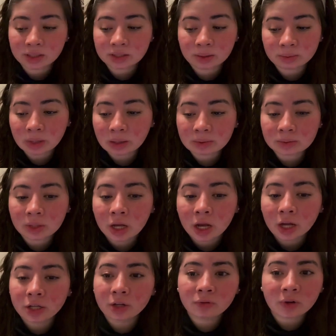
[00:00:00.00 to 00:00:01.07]
Sometimes
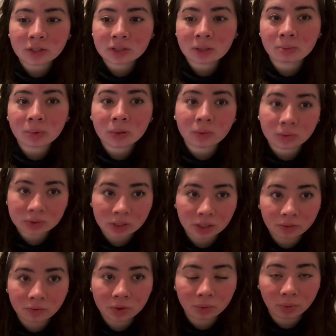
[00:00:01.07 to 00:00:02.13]
your friends can be the ones that
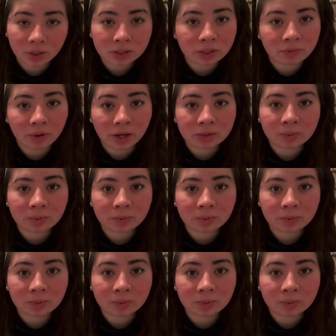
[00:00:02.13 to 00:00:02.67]
give you the worst advice,